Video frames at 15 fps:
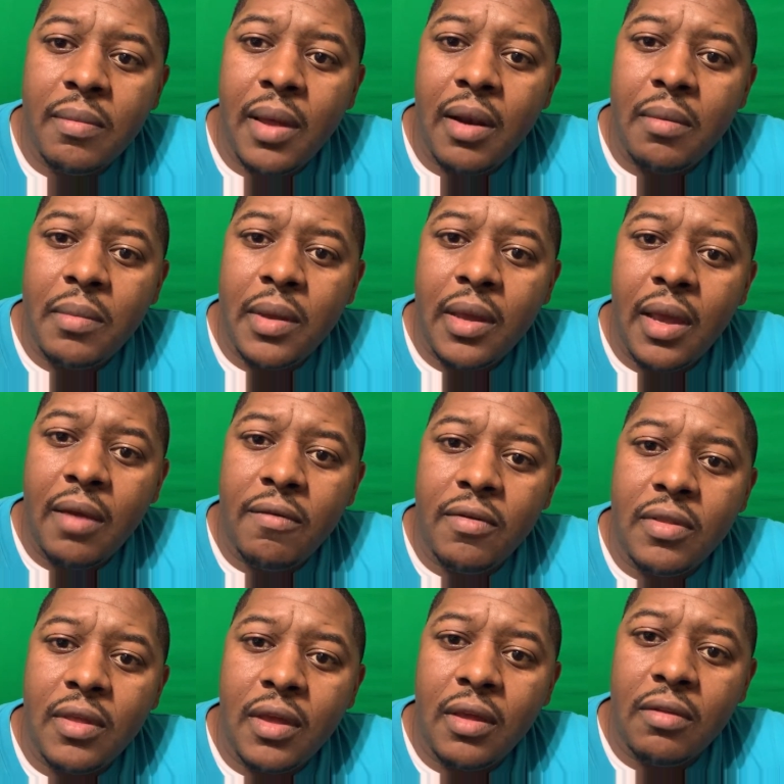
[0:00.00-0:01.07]
I mean
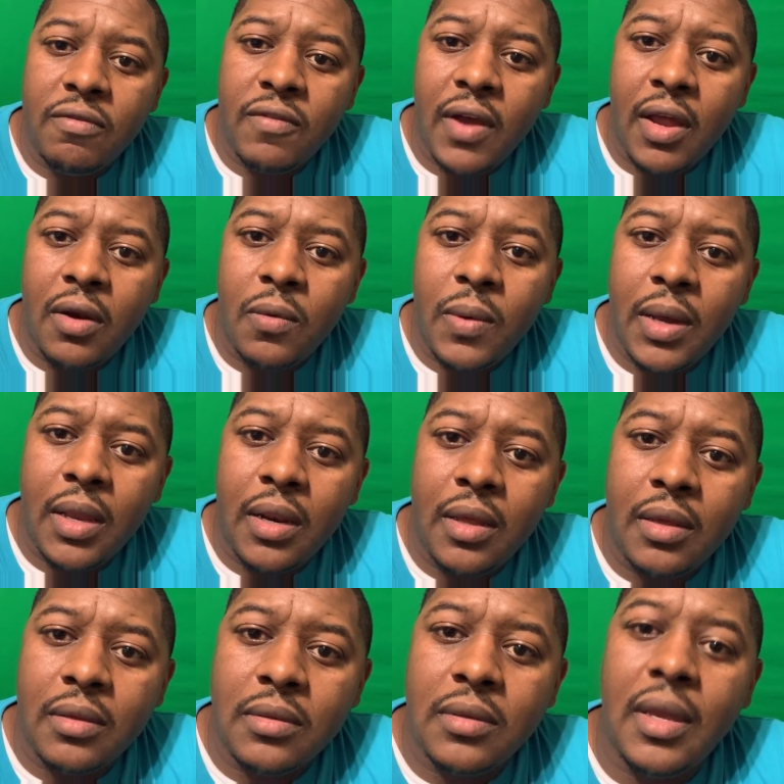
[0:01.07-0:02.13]
everything is fine the way it
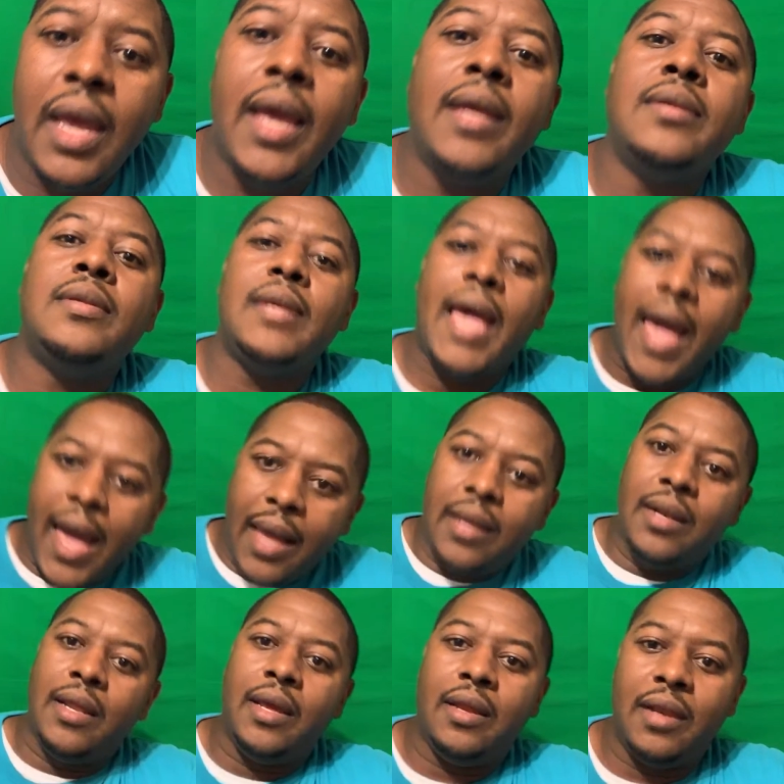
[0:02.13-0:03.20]
is.
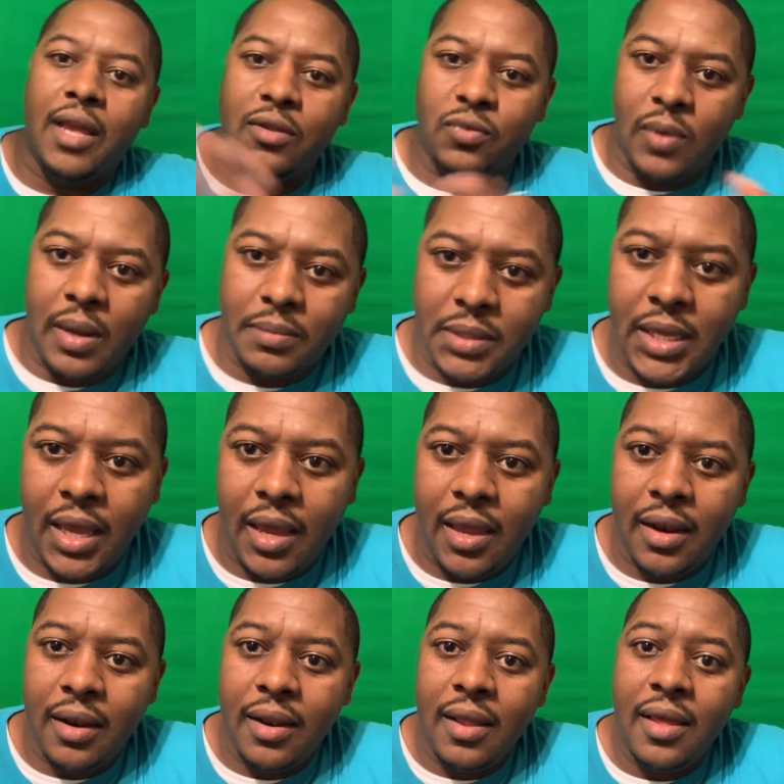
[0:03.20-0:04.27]
Exactly. That's what I'm saying.